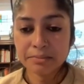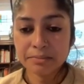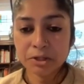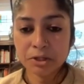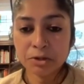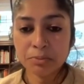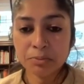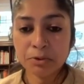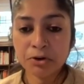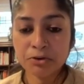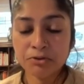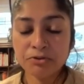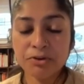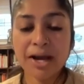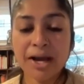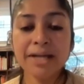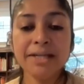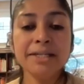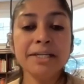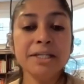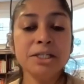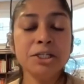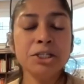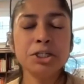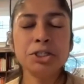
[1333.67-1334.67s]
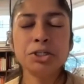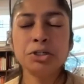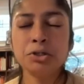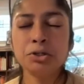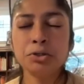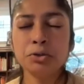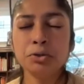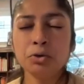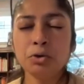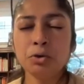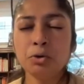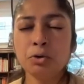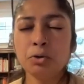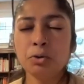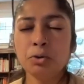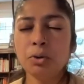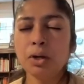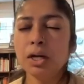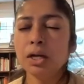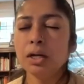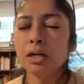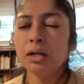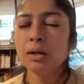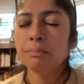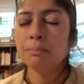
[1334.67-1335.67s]
you know, provided
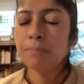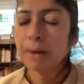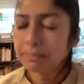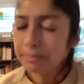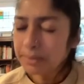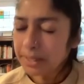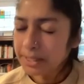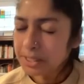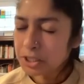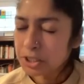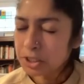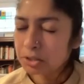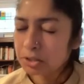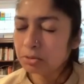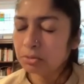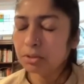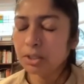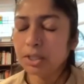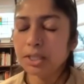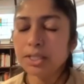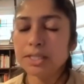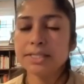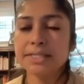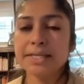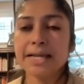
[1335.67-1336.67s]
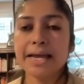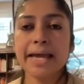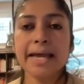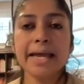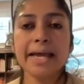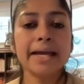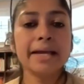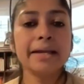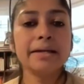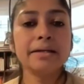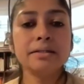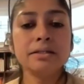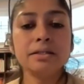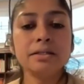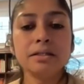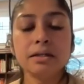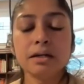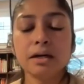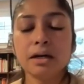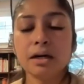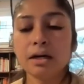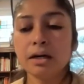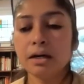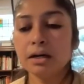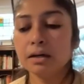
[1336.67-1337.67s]
to public schools and,
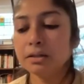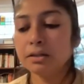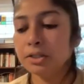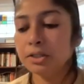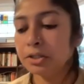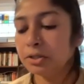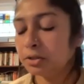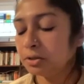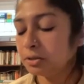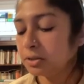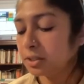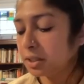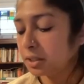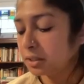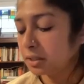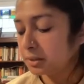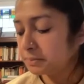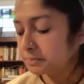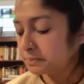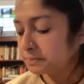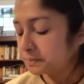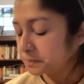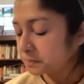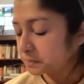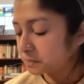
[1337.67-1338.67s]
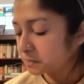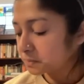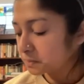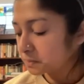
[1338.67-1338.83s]
you know, the